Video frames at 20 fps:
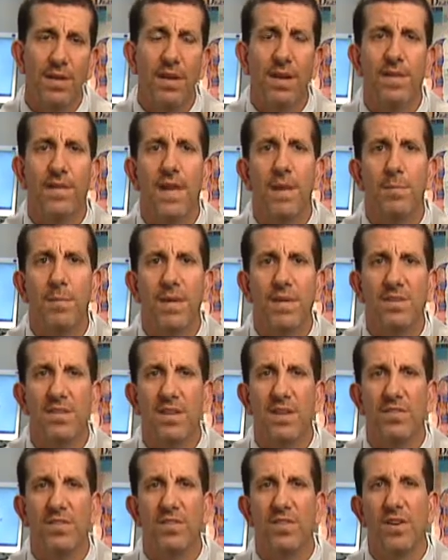and that means
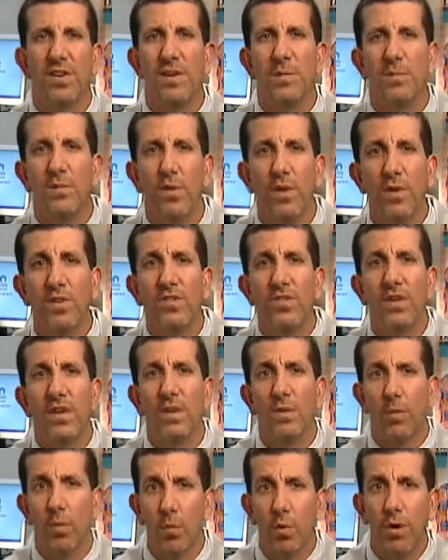that it's very moist
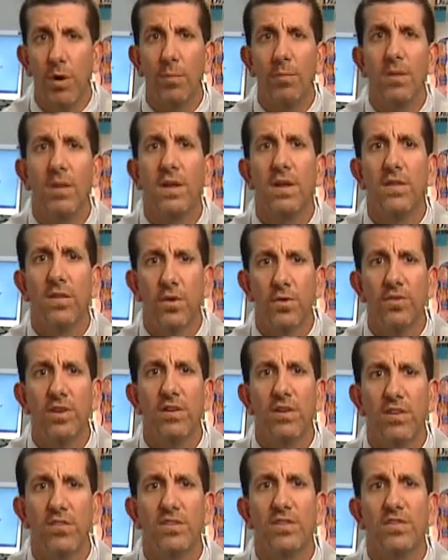and warm in those
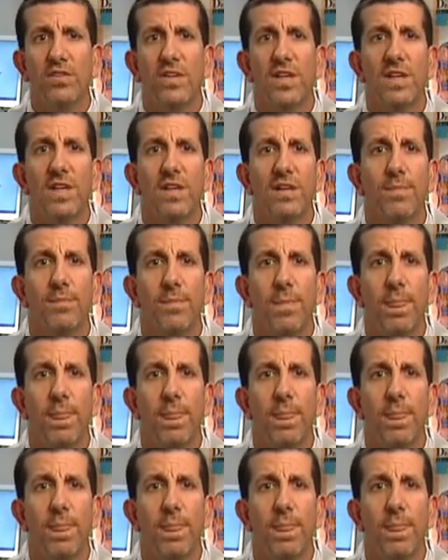areas of skin.